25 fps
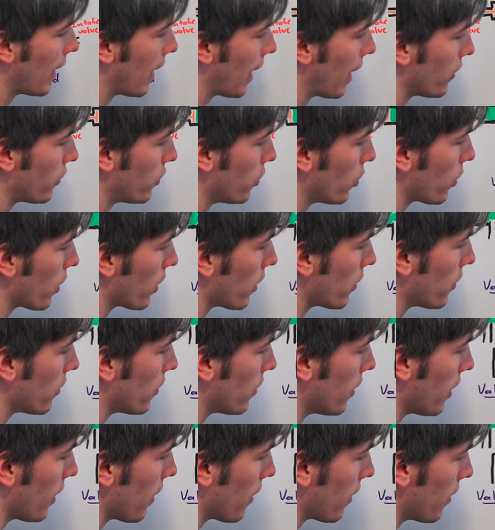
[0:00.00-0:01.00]
as you can
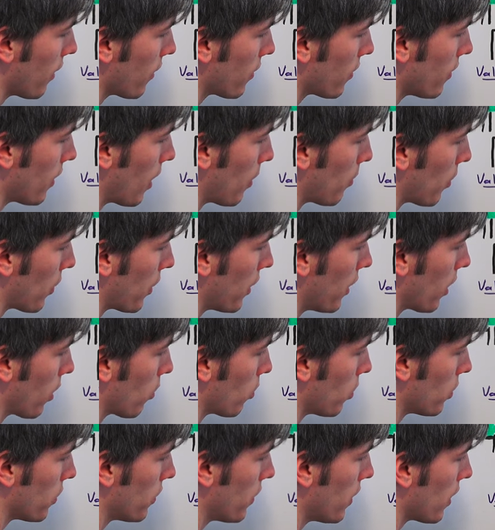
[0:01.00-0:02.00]
see, this number
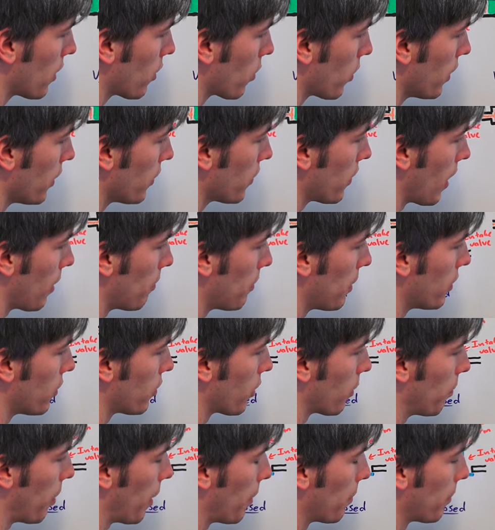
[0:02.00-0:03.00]
here will decrease. That means
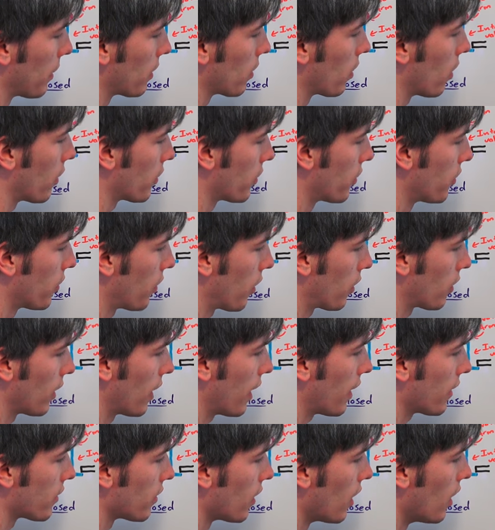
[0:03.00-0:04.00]
your pumping losses are
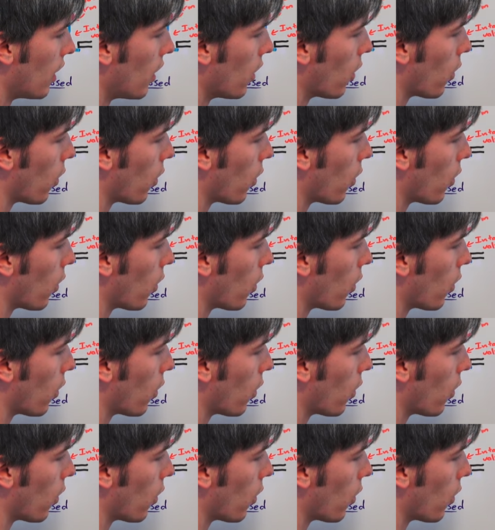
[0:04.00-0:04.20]
less.